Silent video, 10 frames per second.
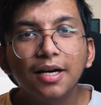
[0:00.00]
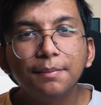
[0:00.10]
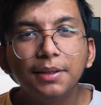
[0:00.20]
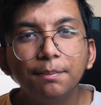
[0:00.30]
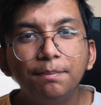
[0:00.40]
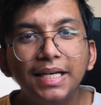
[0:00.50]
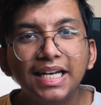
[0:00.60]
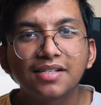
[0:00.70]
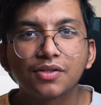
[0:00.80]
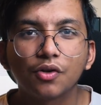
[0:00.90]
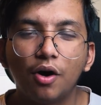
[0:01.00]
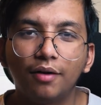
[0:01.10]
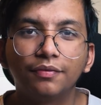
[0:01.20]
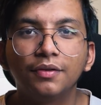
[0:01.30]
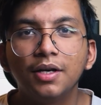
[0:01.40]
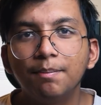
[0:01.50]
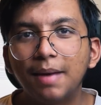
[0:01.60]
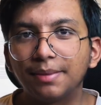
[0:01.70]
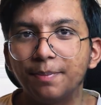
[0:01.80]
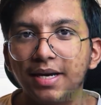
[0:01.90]
up the base of
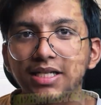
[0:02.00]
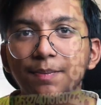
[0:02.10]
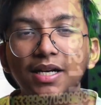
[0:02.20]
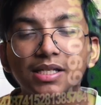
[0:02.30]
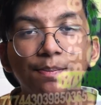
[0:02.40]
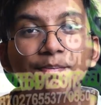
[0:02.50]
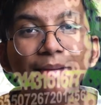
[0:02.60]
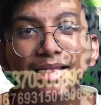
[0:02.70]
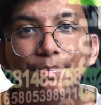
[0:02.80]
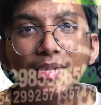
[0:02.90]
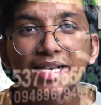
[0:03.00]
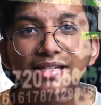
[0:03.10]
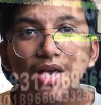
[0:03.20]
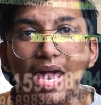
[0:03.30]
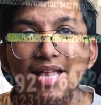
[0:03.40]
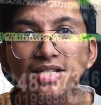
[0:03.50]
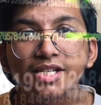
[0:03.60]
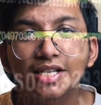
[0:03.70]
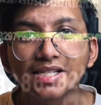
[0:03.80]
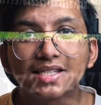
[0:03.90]
mathematics, because mathematics and
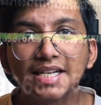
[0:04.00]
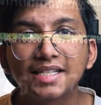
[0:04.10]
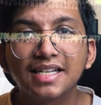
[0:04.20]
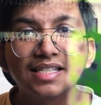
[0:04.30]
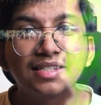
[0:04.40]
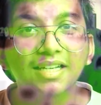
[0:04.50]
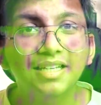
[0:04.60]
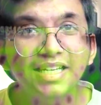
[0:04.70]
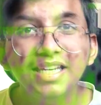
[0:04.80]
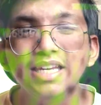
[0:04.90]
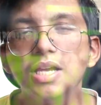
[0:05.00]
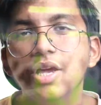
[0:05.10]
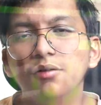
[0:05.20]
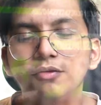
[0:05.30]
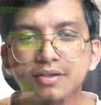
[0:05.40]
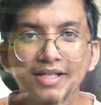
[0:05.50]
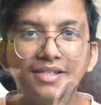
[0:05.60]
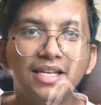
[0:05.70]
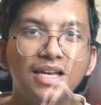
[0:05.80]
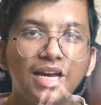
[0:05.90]
statistics is the key for
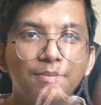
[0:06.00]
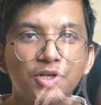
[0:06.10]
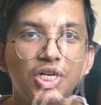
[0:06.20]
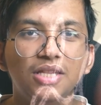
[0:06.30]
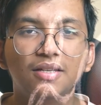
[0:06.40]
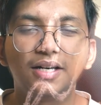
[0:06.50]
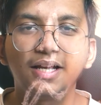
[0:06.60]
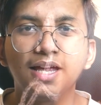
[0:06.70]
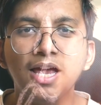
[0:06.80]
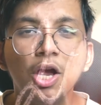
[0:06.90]
succeeding in machine learning.